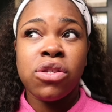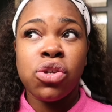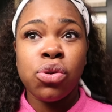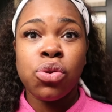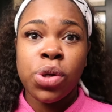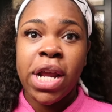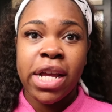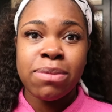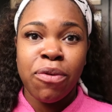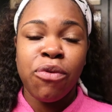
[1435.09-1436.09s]
two, three
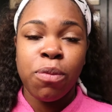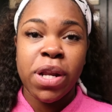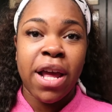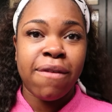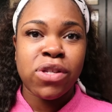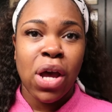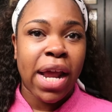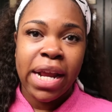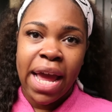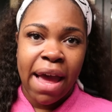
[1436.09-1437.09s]
days before we left, so
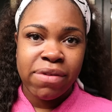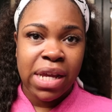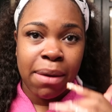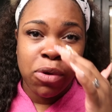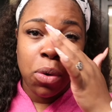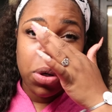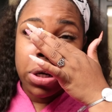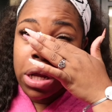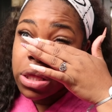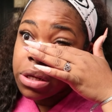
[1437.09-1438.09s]
I didn't have time to
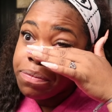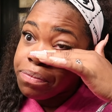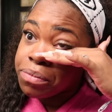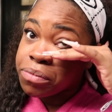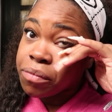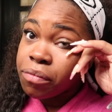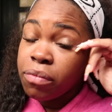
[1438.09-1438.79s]
order nothing.